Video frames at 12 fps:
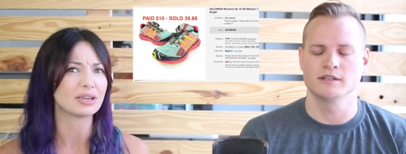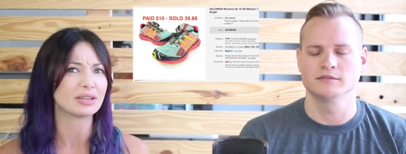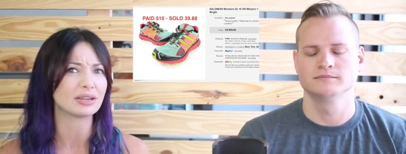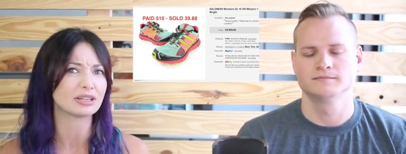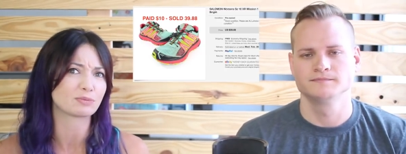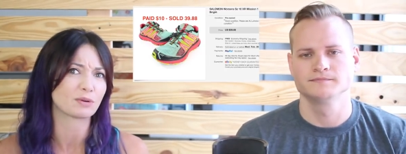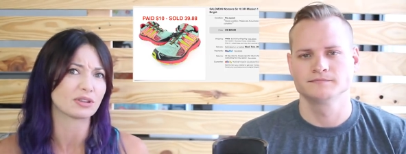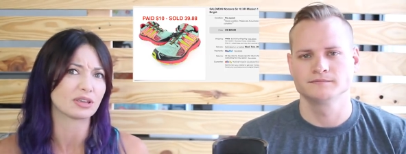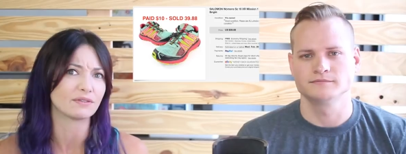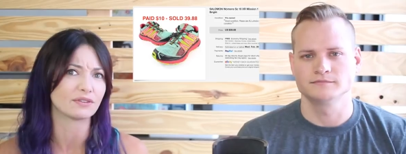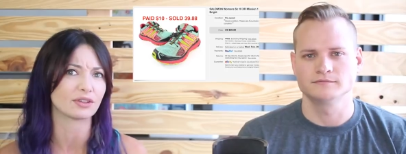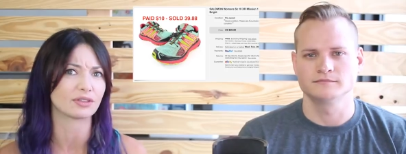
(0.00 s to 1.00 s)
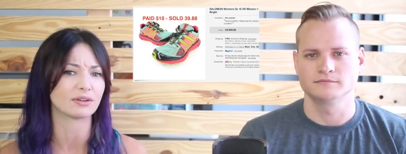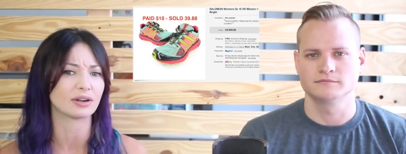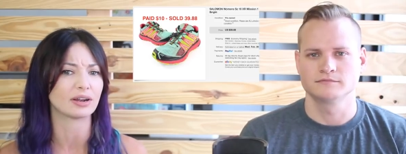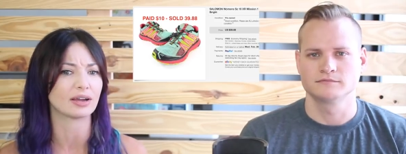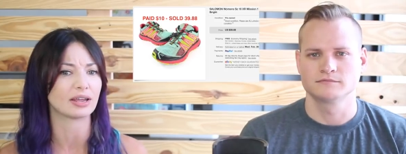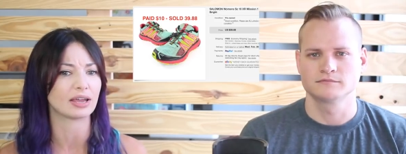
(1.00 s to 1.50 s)
Speaker 1: mean, it's worth it for the
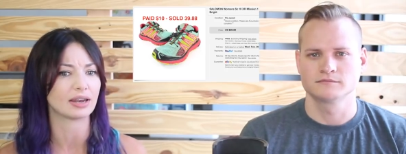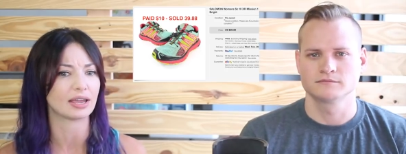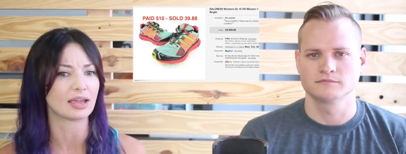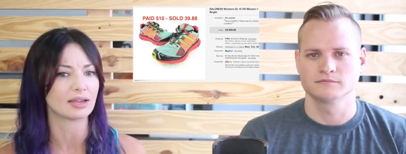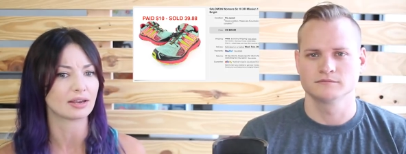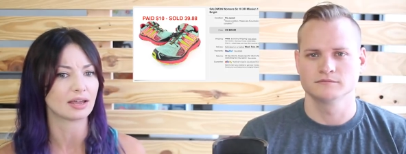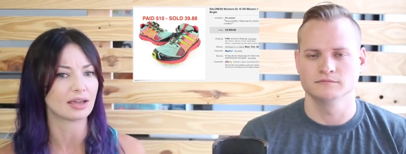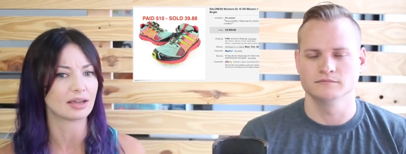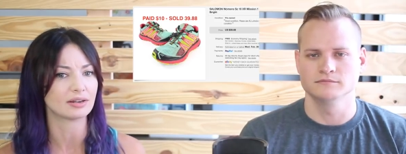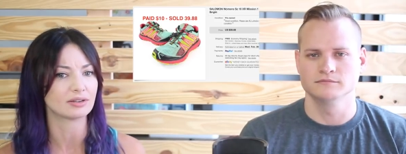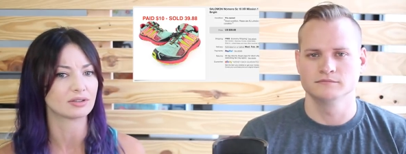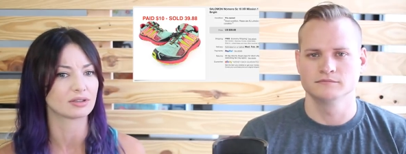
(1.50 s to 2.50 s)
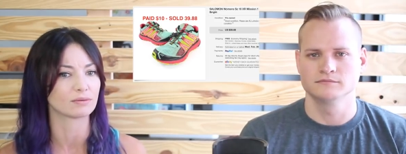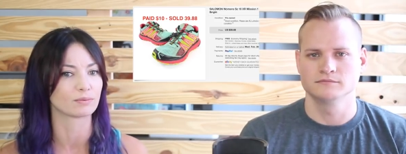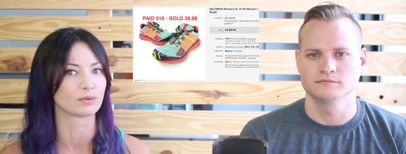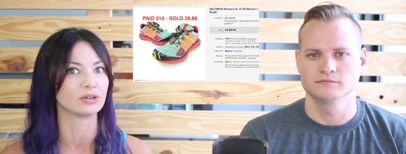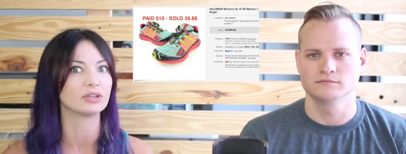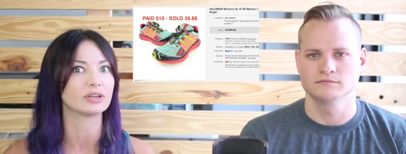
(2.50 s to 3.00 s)
3988 mm. and they're
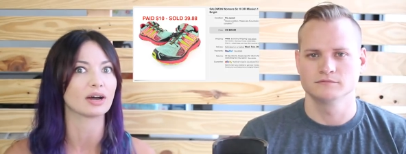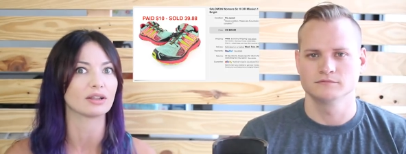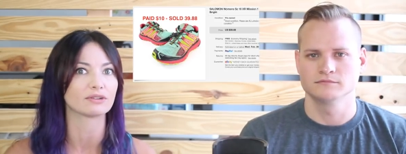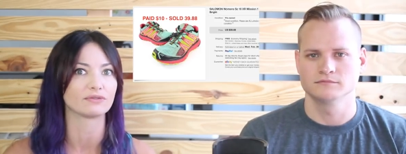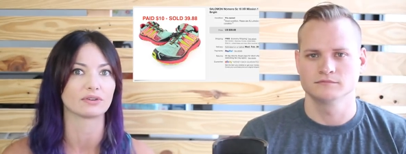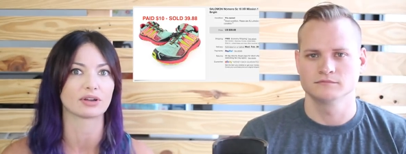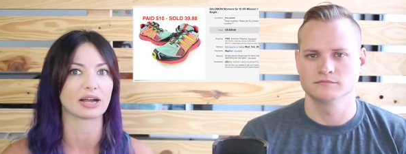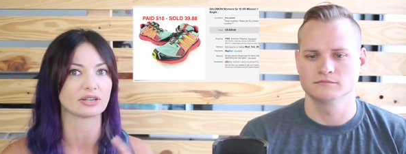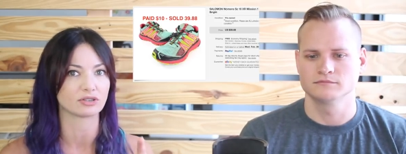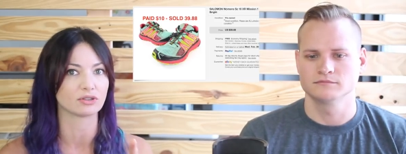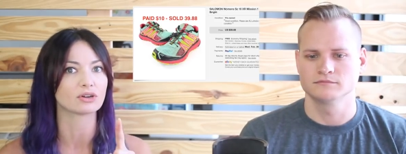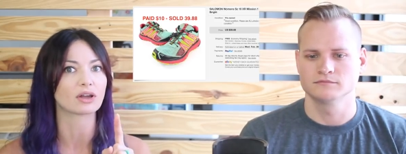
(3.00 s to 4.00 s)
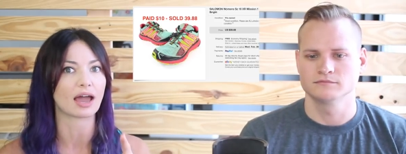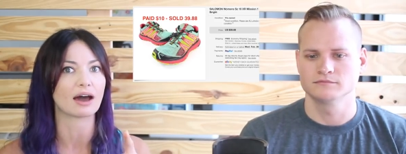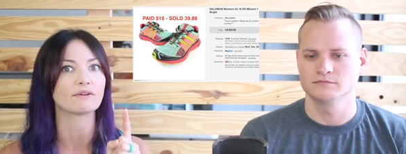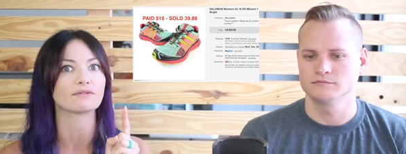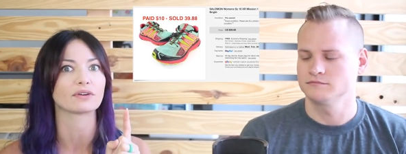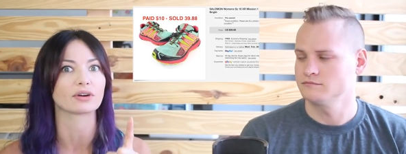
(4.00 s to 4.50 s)
really colorful guys. Look
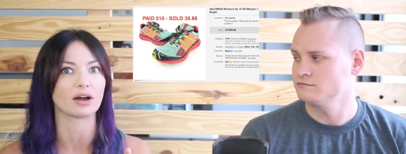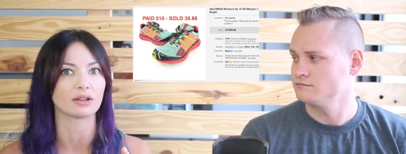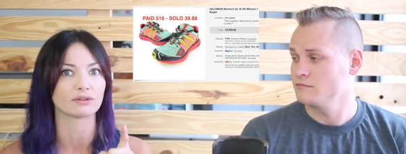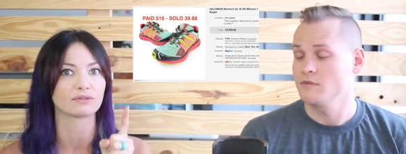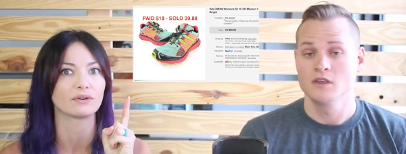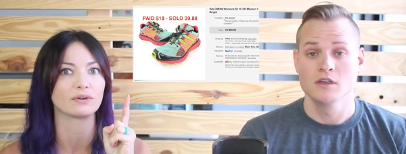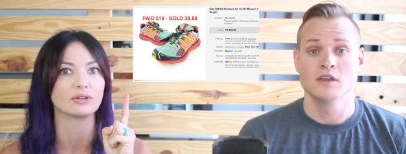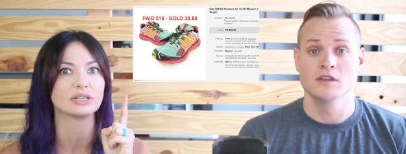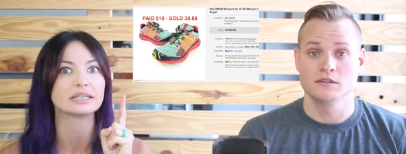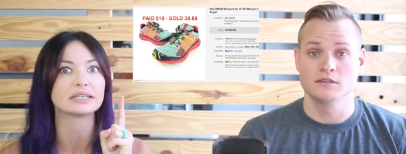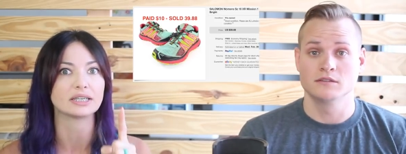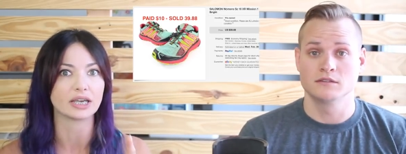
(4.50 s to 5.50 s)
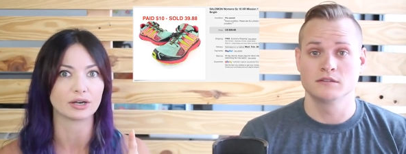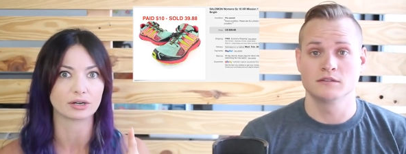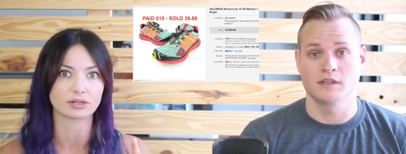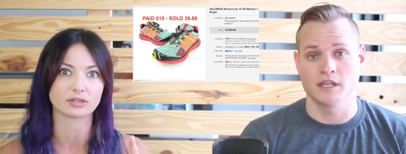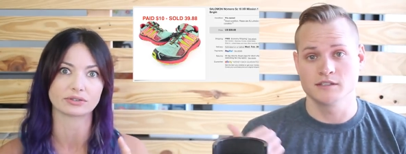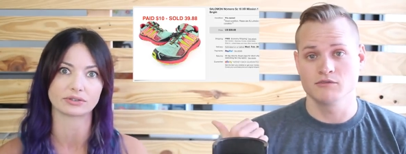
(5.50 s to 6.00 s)
out for colorful
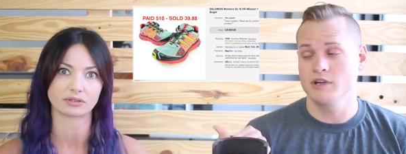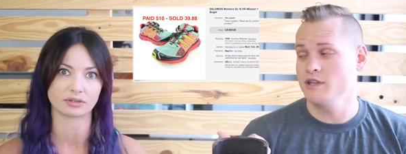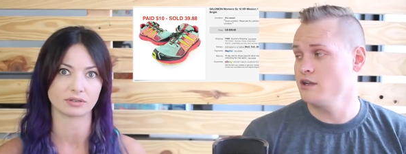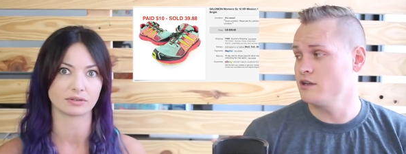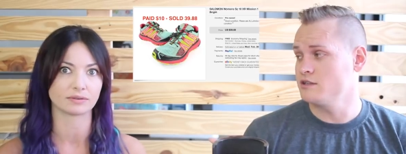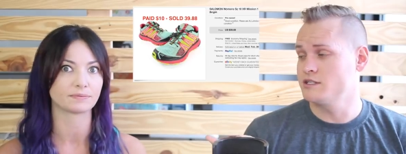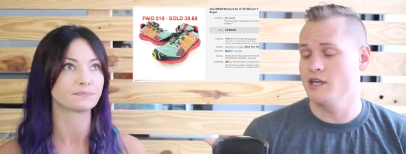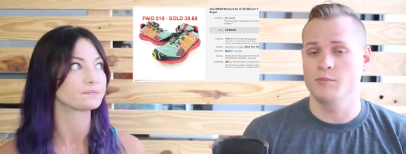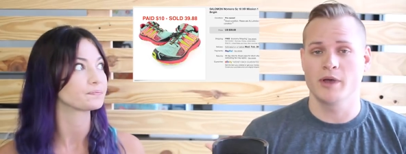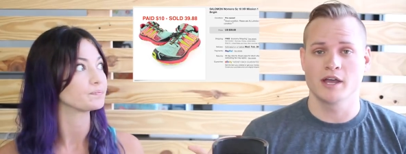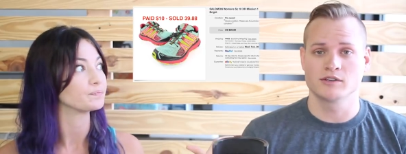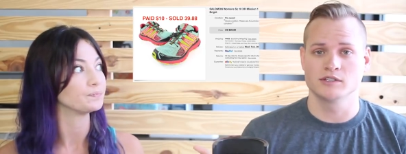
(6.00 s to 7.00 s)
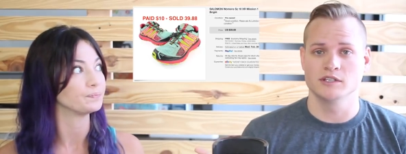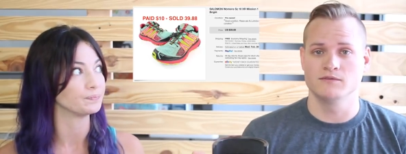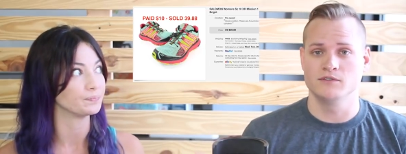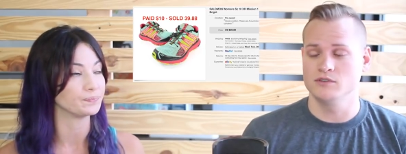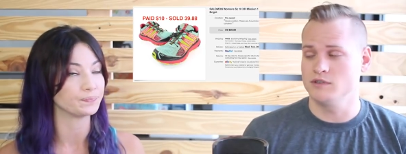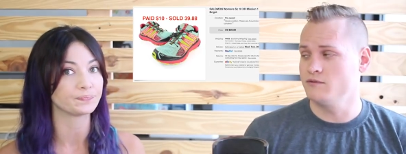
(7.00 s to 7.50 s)
sneakers.
Speaker 2: That's a really a good tip actually. Mm
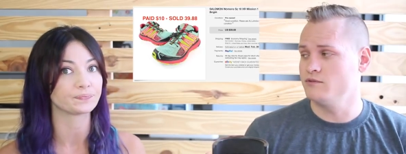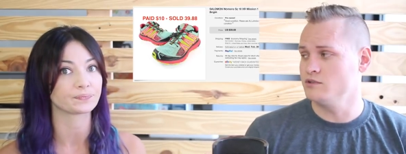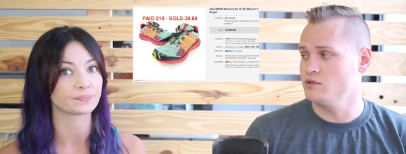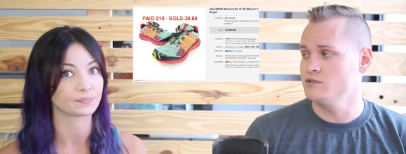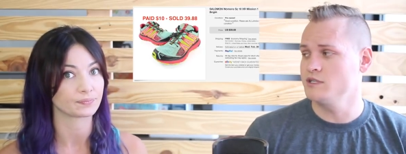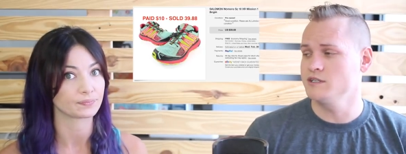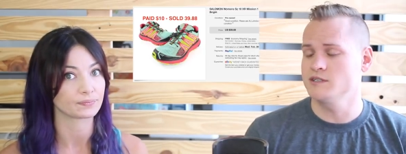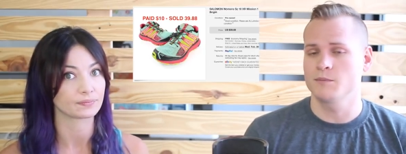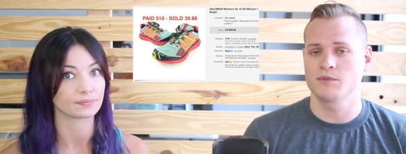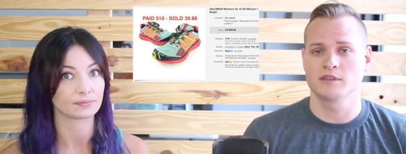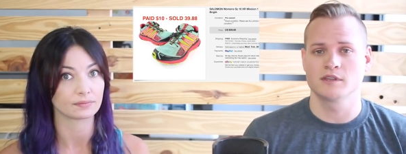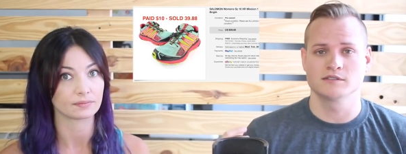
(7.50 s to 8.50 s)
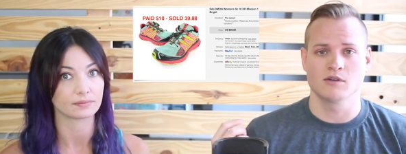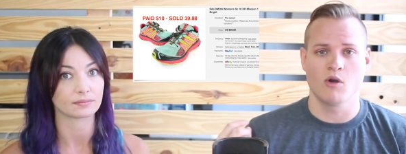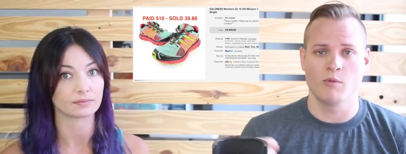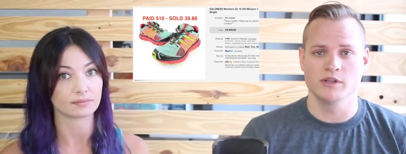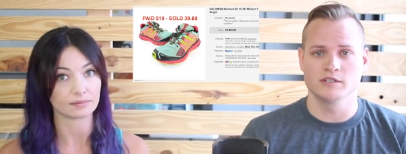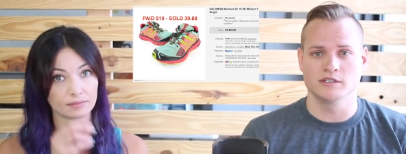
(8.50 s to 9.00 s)
-hmm. If you mm-hmm. if you do see something that's a
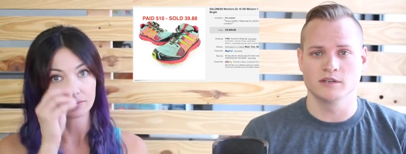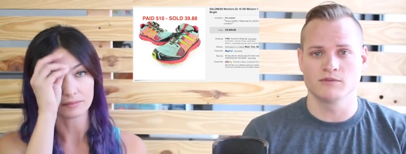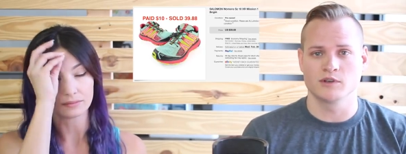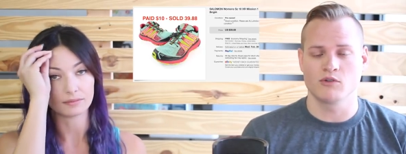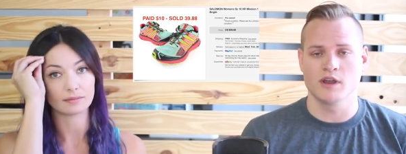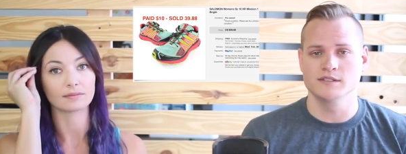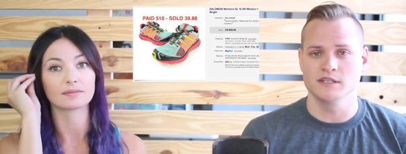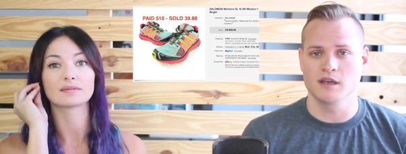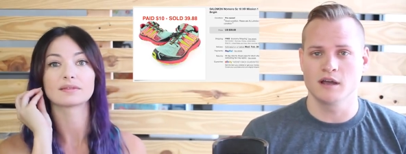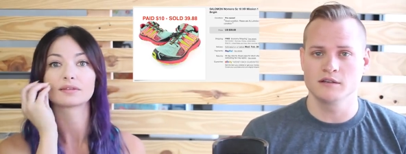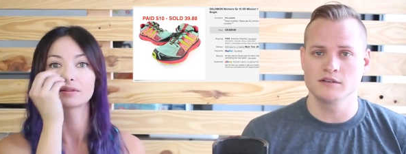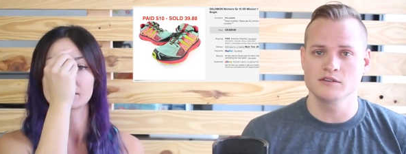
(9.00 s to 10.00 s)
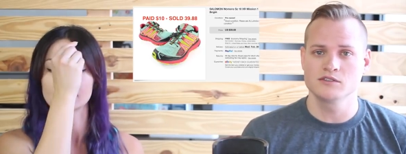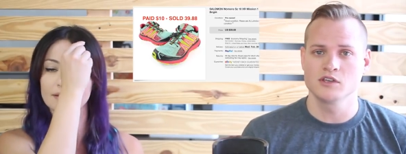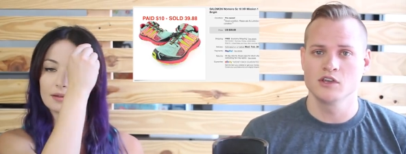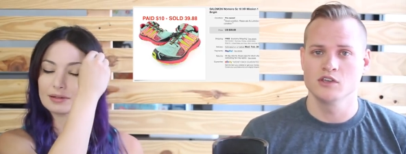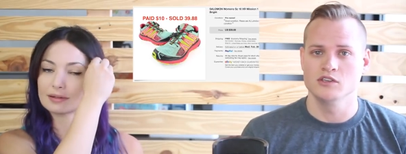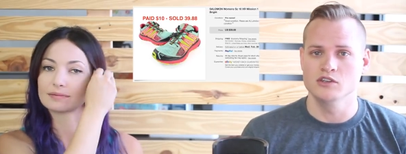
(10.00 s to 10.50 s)
whole bunch of different crazy colors,
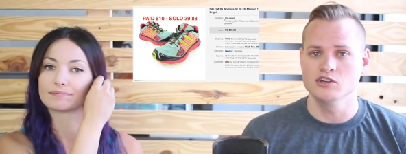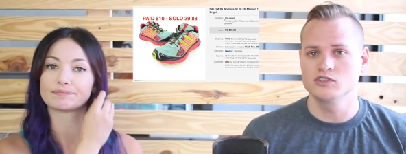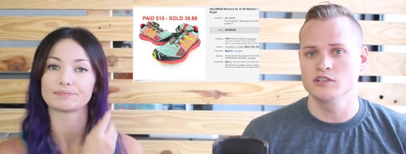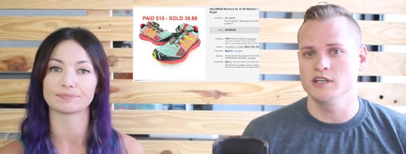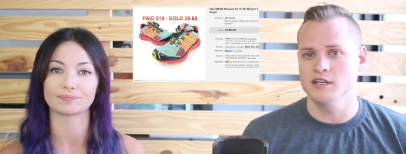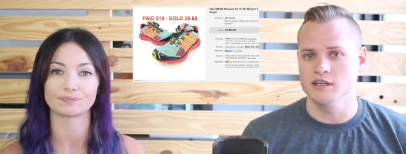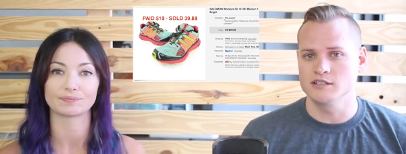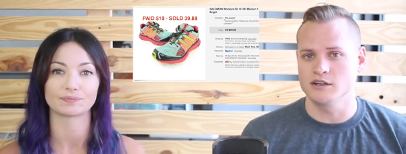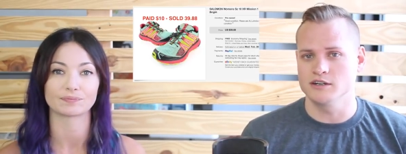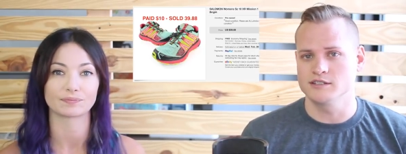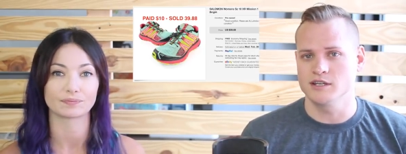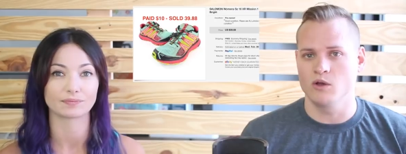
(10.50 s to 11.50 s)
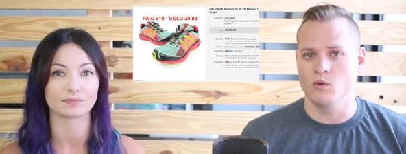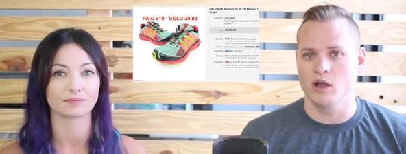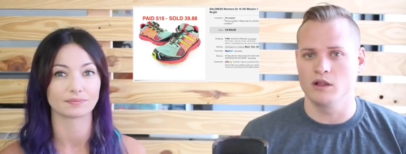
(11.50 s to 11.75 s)
usually it's going to sell